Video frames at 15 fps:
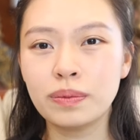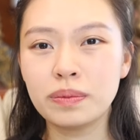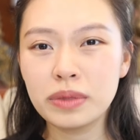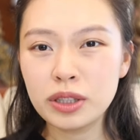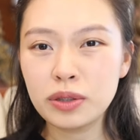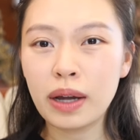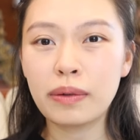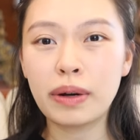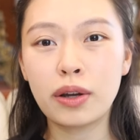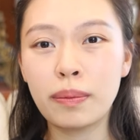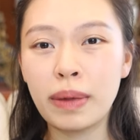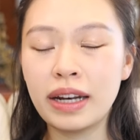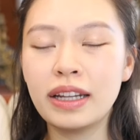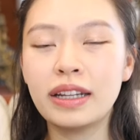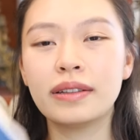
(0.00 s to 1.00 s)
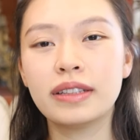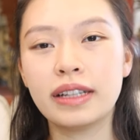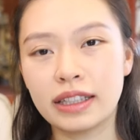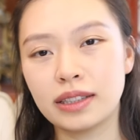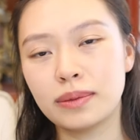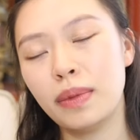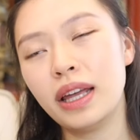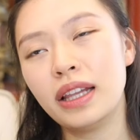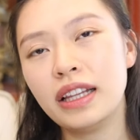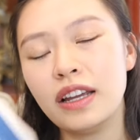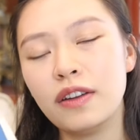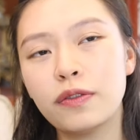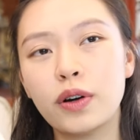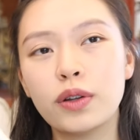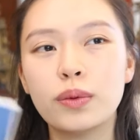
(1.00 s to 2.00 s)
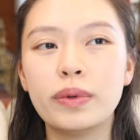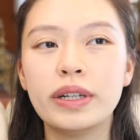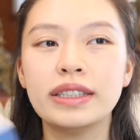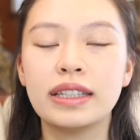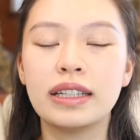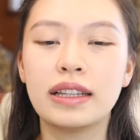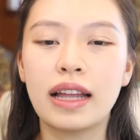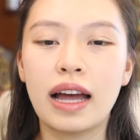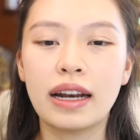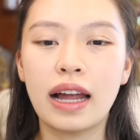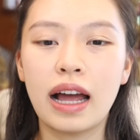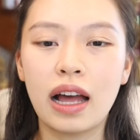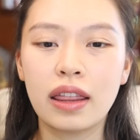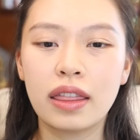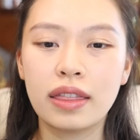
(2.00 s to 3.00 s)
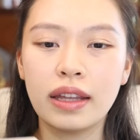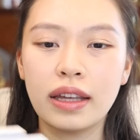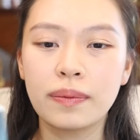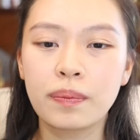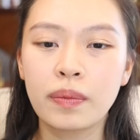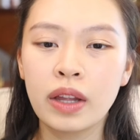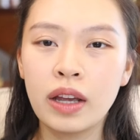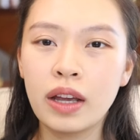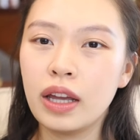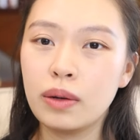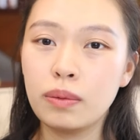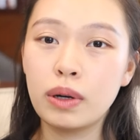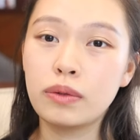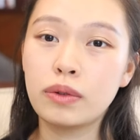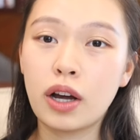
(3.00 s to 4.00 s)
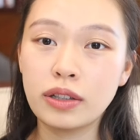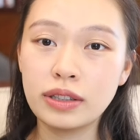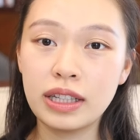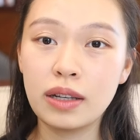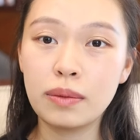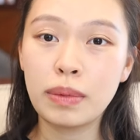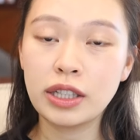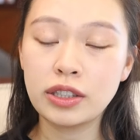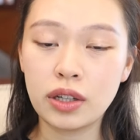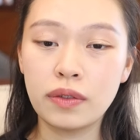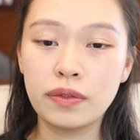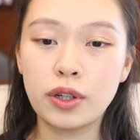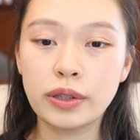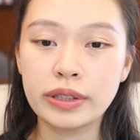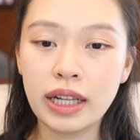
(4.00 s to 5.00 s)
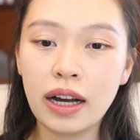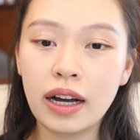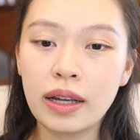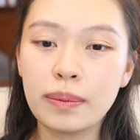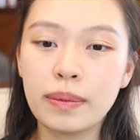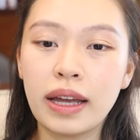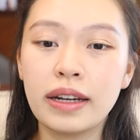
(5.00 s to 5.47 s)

But do I recommend it? Yes. Mainly for the reason that I think it will not take much of your time,